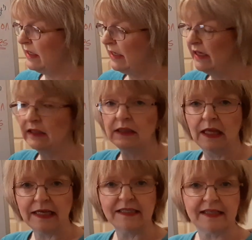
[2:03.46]
it
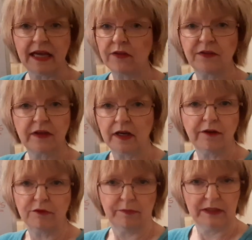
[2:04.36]
lays out the
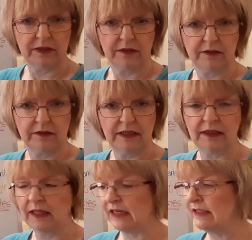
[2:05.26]
government. It
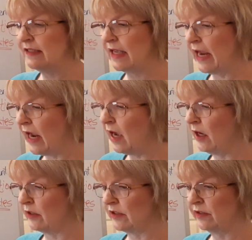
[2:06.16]
lays
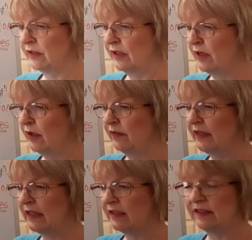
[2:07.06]
out
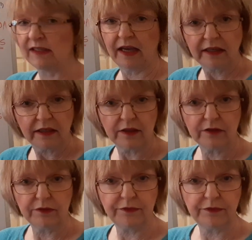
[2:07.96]
the
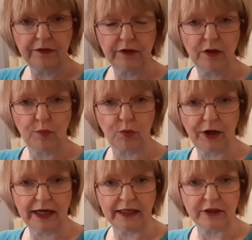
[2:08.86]
executive
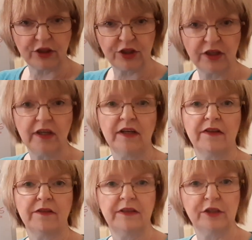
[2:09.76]
branch,
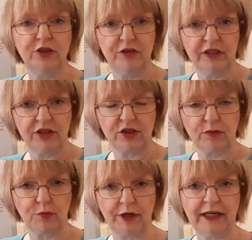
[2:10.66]
the judicial
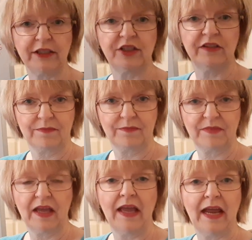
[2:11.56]
branch,
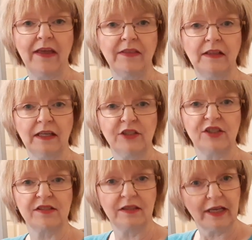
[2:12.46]
and the
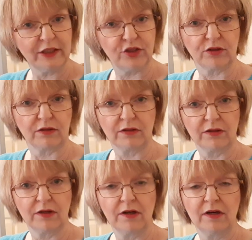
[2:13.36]
legislature
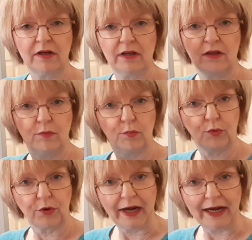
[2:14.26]

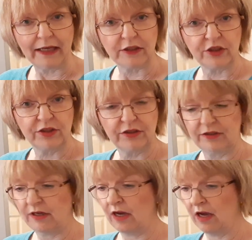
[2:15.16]
branch
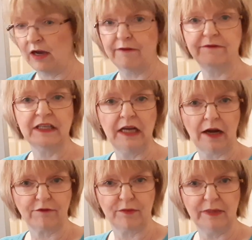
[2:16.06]
of
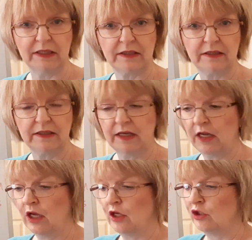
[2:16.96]
government.
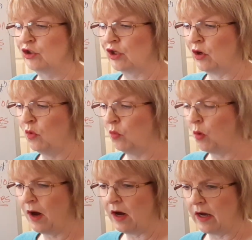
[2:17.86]
So
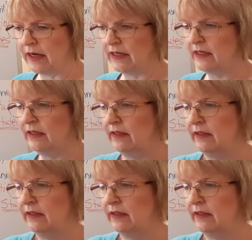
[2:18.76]
why